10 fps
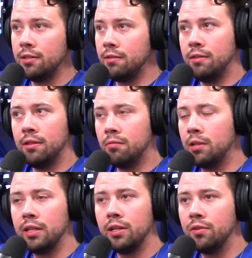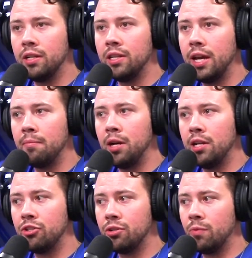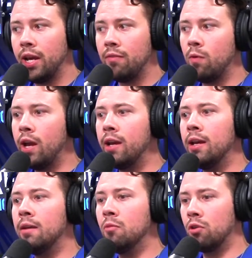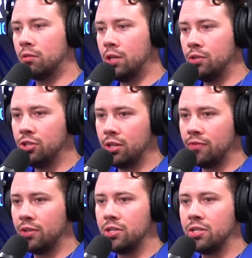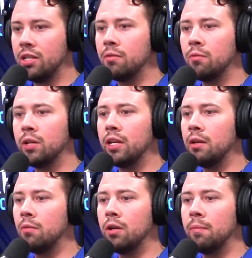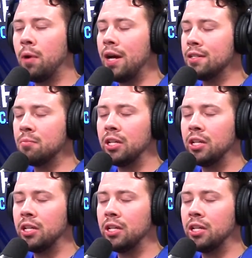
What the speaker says: You really don't need that much, and we have way more road surface than we would possibly